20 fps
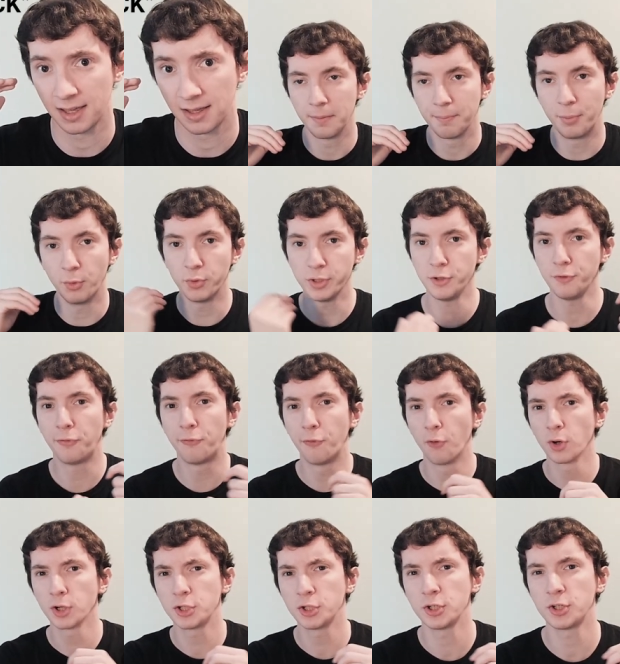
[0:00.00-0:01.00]
But when you
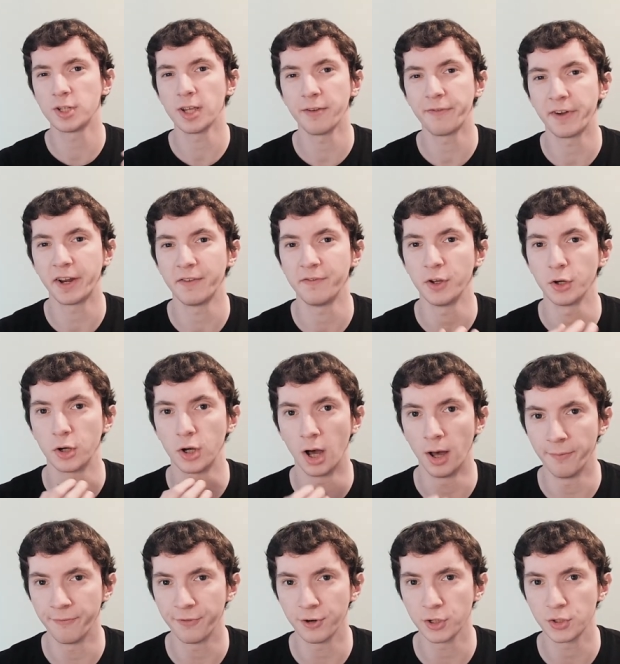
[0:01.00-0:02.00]
force yourself out of your
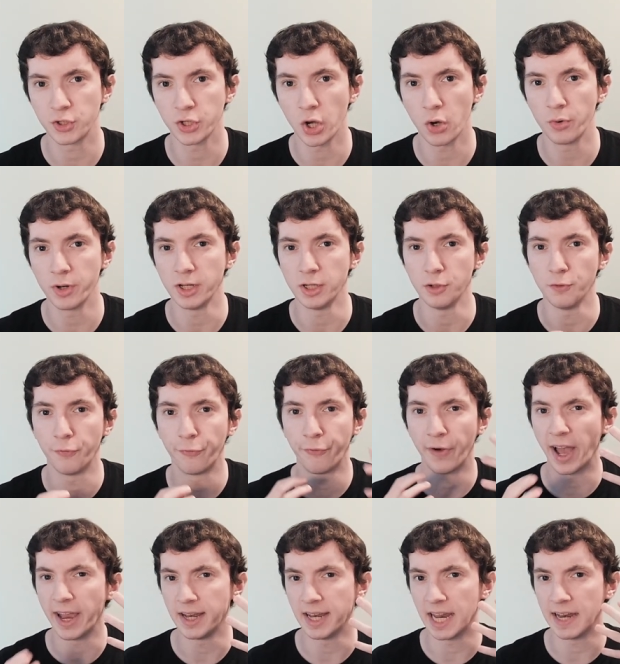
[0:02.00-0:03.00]
comfort zone and you
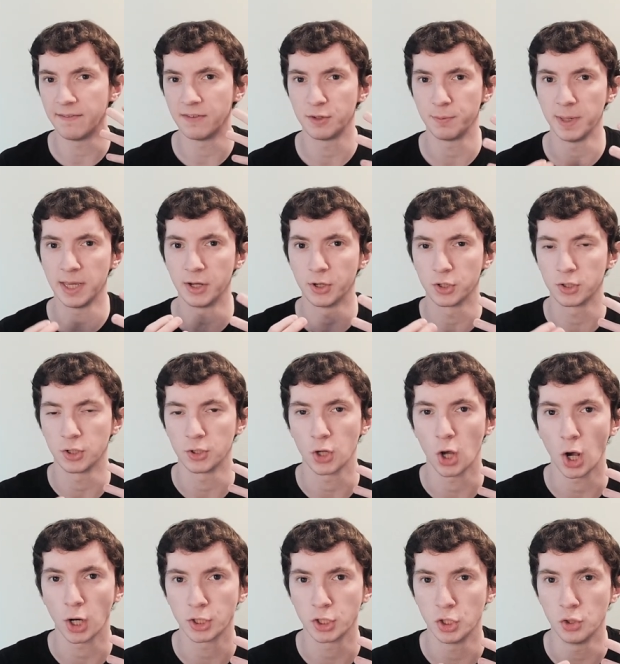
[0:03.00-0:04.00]
find native speakers to
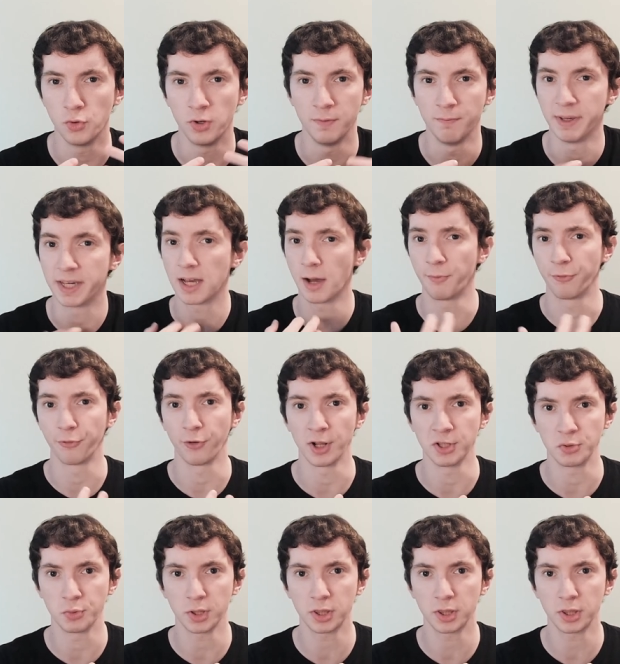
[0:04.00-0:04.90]
talk to and become friends with